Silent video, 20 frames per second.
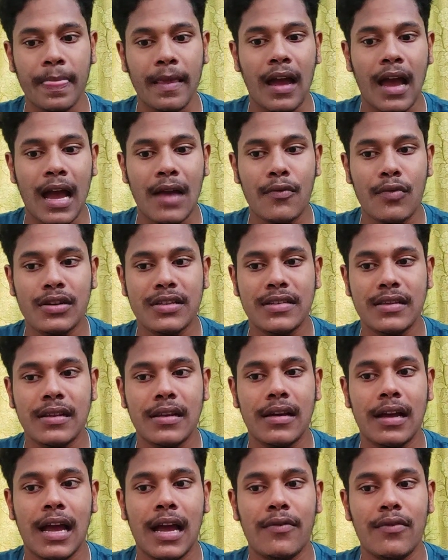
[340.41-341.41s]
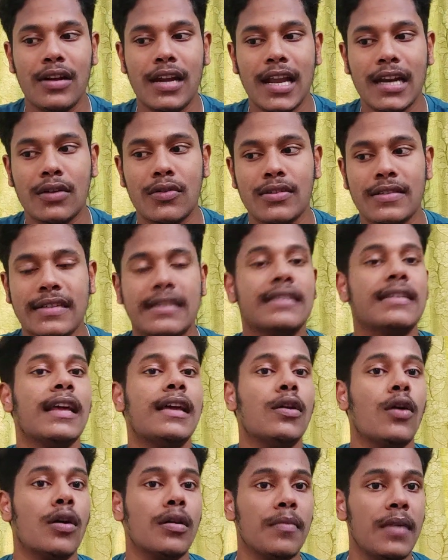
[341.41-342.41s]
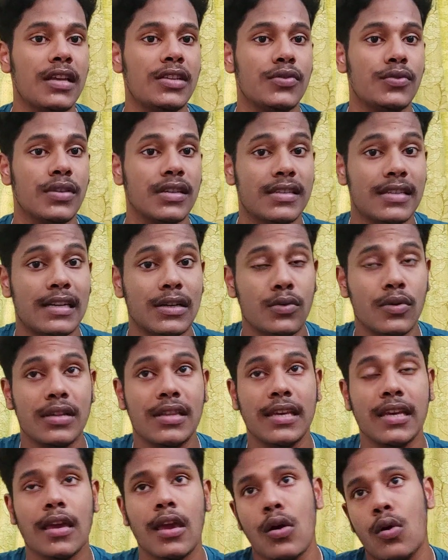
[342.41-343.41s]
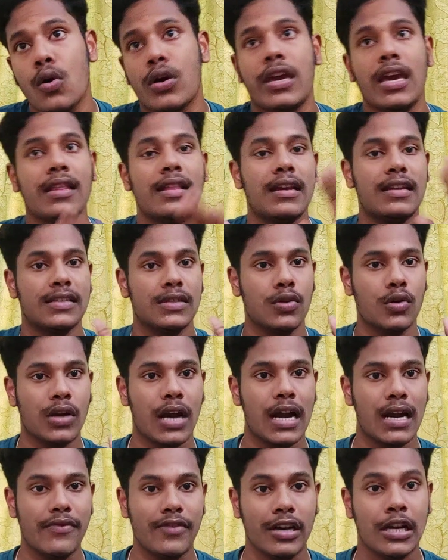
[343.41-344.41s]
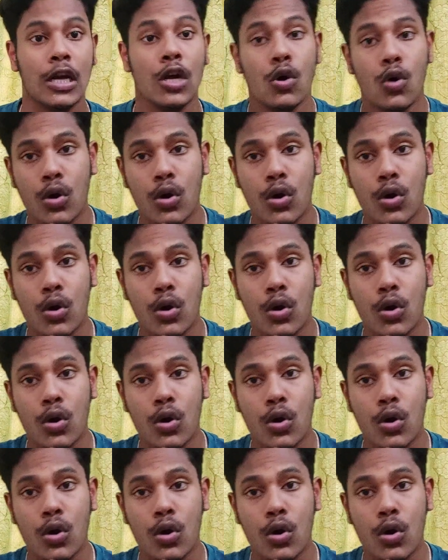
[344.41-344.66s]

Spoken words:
I would like to tell all my juniors that who are thinking, okay, there is no cadaver,